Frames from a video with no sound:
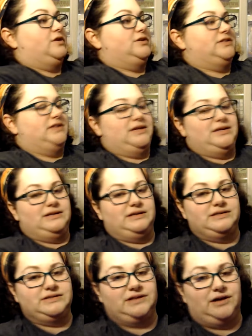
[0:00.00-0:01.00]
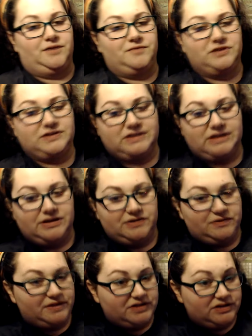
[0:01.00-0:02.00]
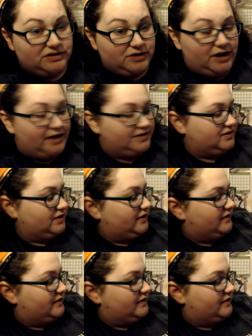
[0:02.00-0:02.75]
our second disc, obviously, and the rest of the tracks are